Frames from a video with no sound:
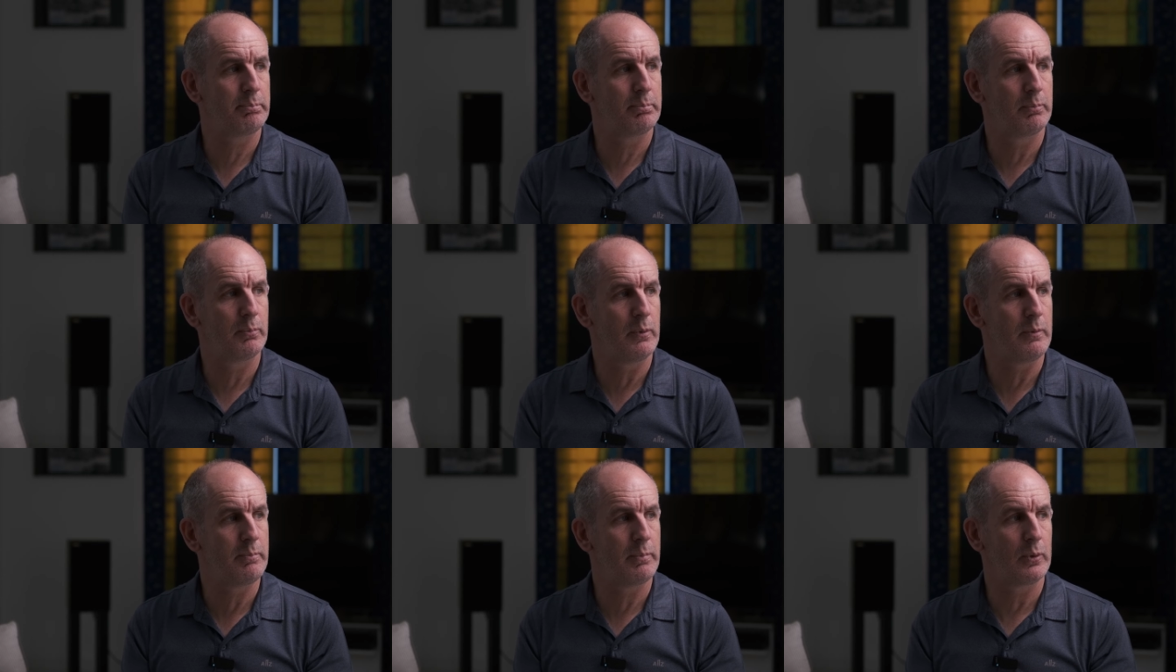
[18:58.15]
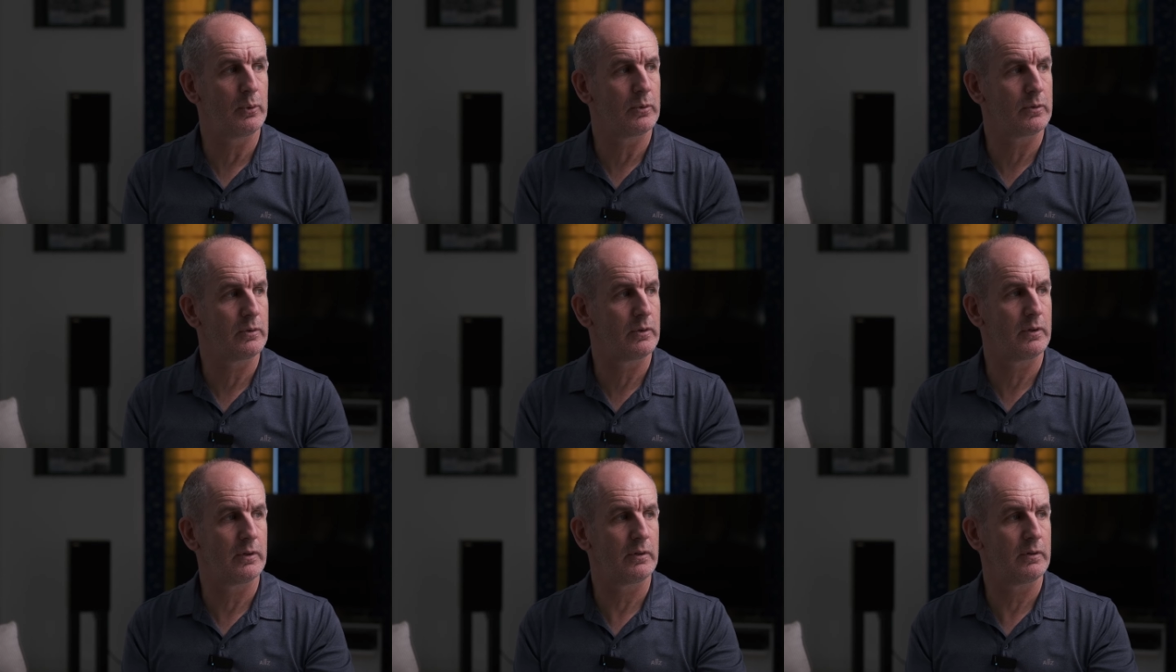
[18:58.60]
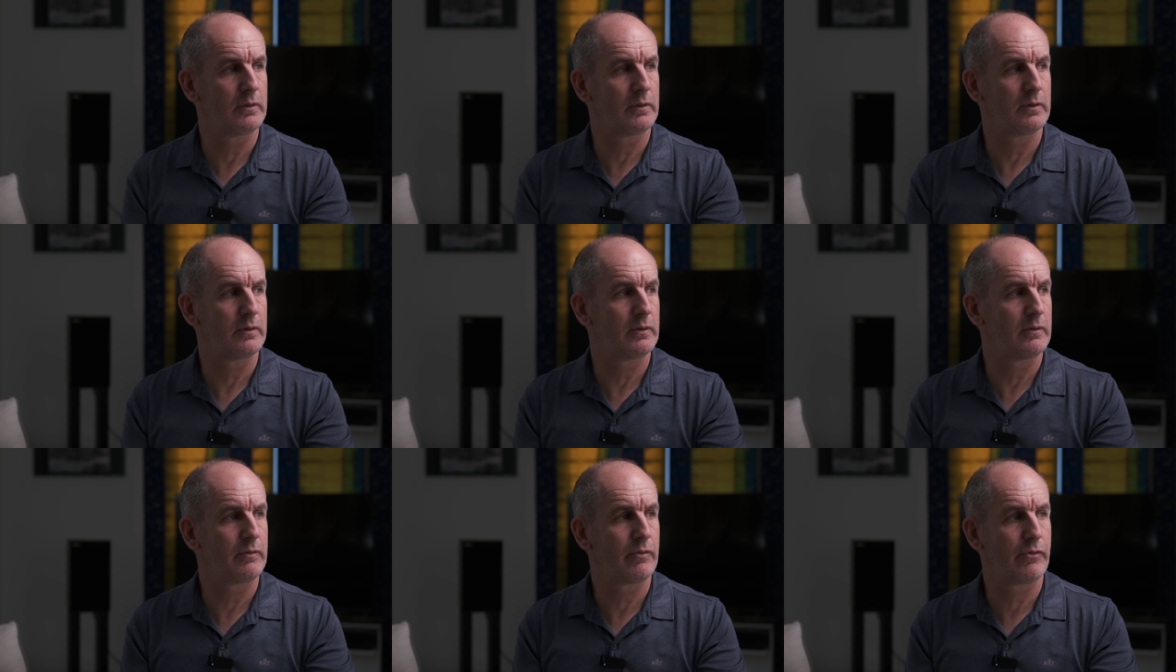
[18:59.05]
we bought
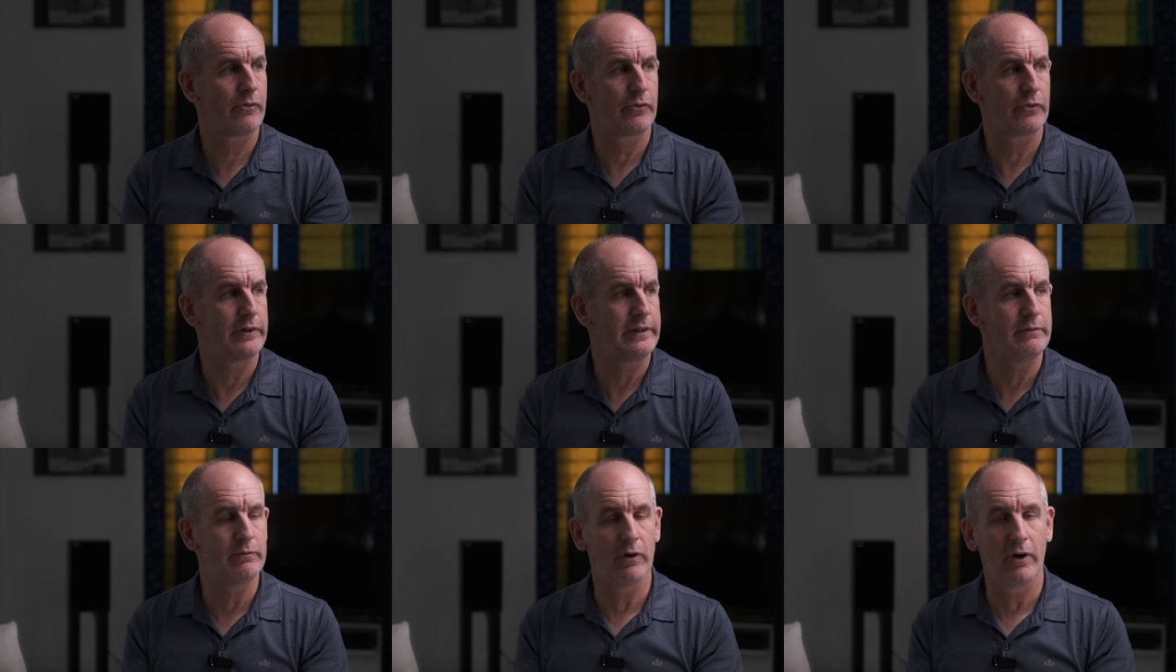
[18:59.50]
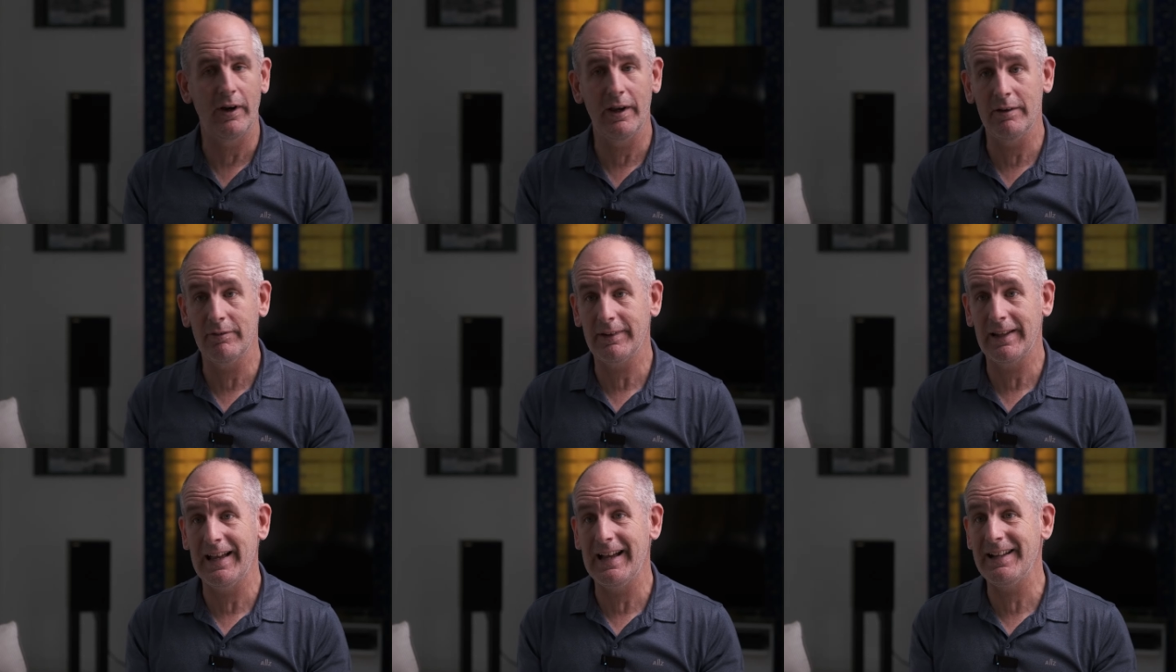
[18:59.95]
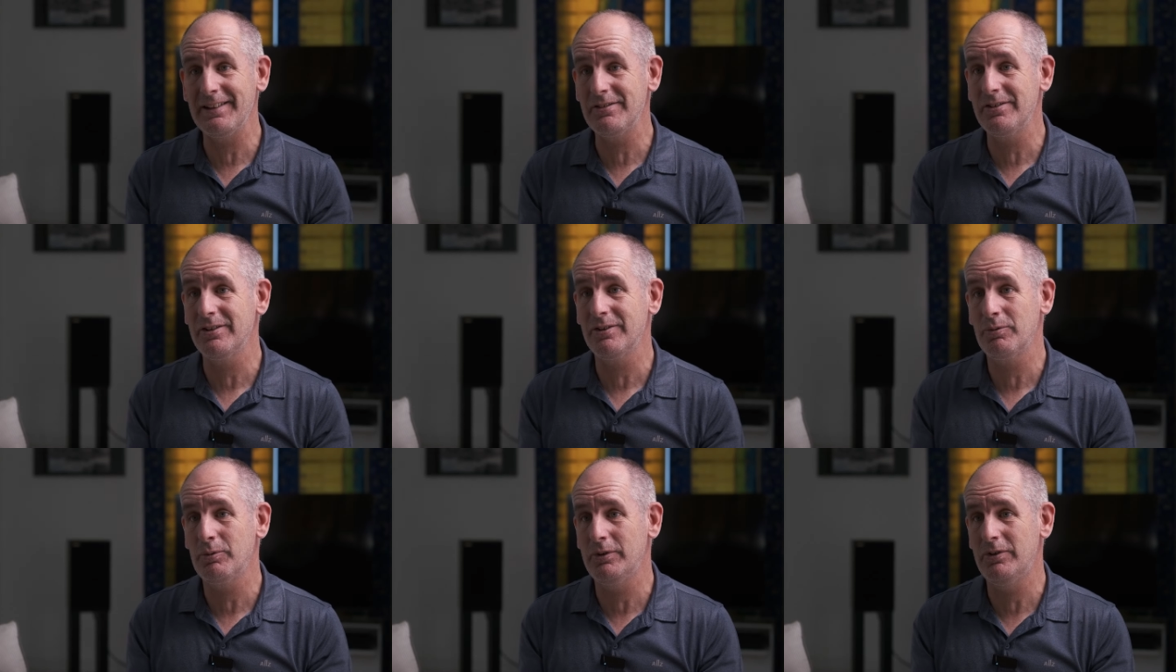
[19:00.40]
three rai of land,
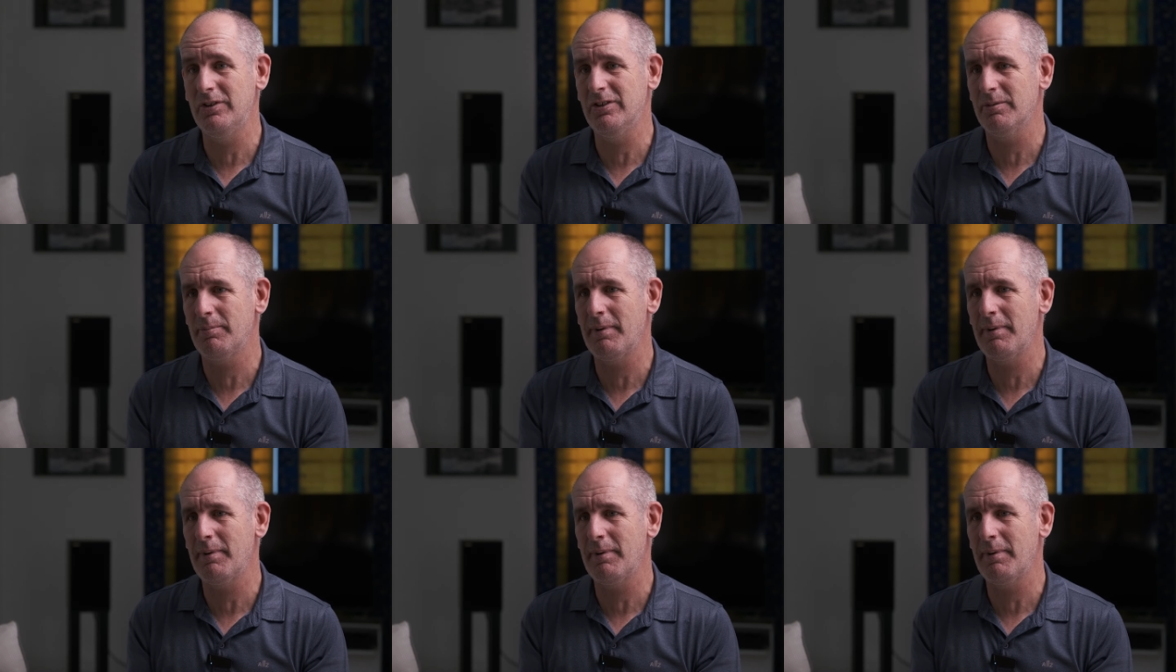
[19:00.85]
which is mm.